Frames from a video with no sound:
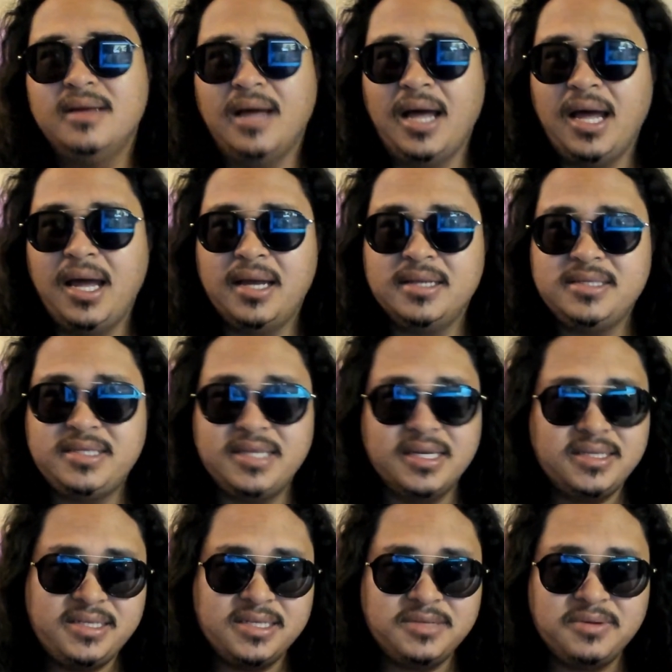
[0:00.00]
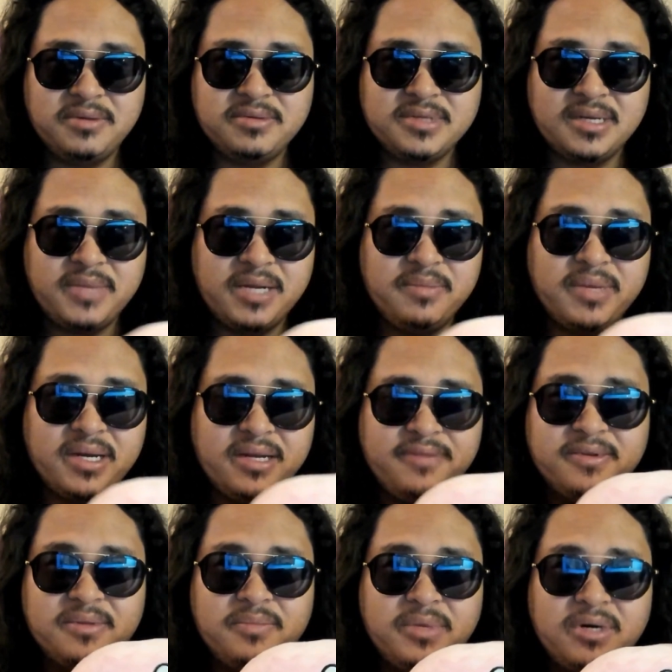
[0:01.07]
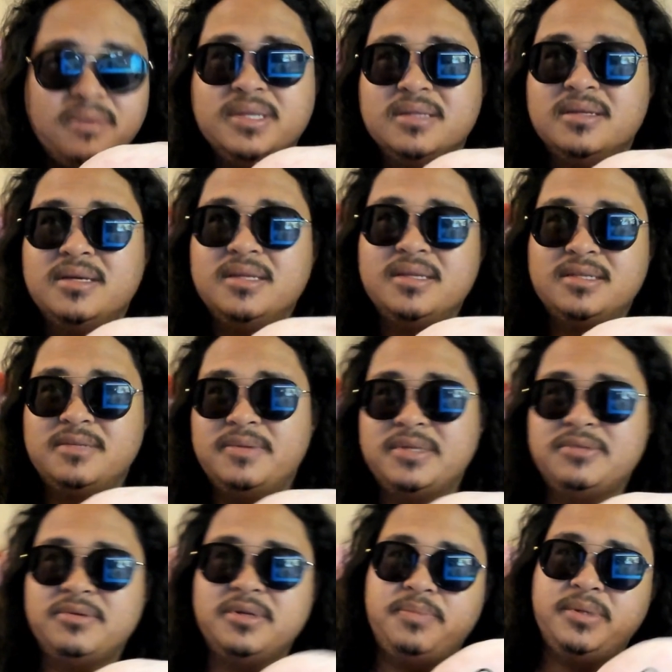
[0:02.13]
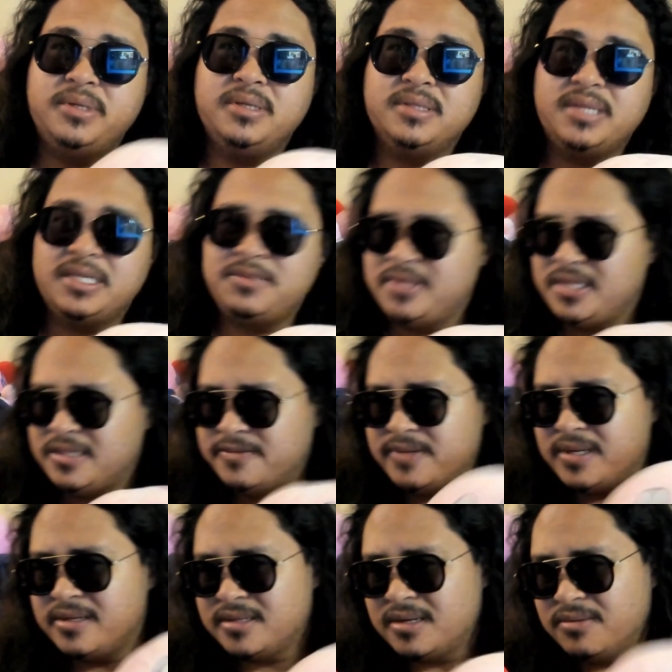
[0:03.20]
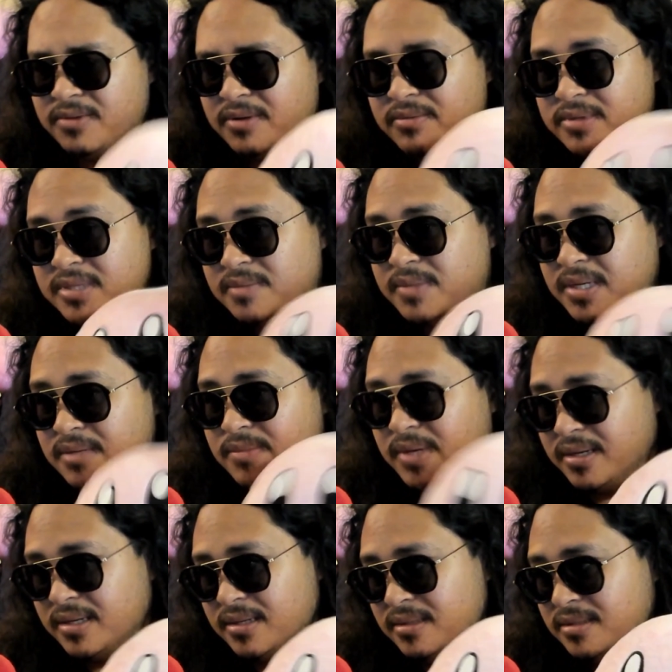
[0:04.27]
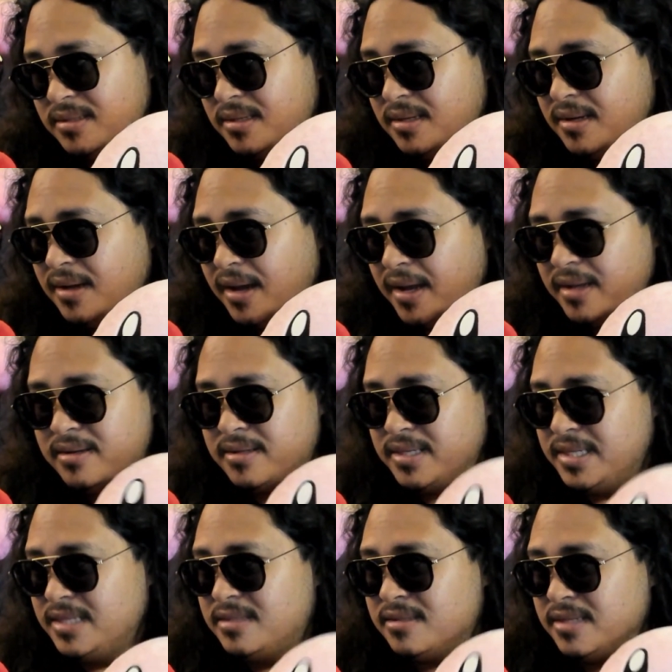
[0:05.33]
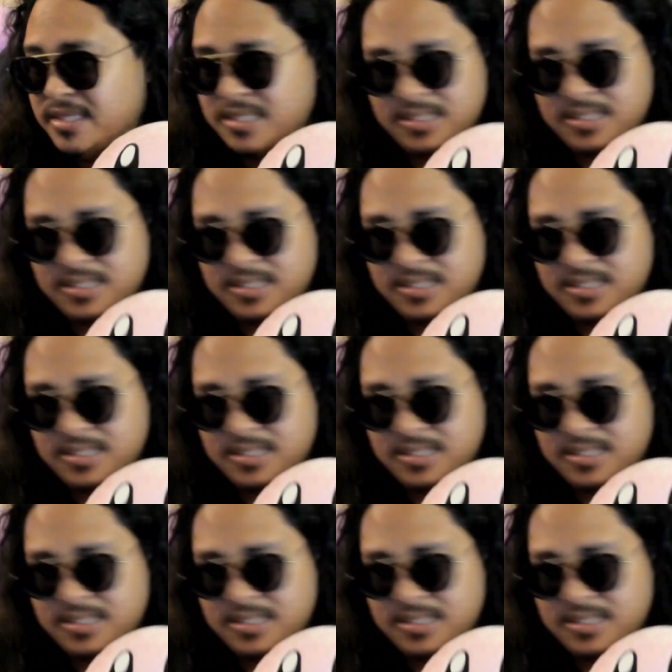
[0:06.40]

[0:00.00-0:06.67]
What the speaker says: It's just what was on my mind for the moment. I think it's the best way to put it. That's what these vlogs are, what was on my mind. I could easily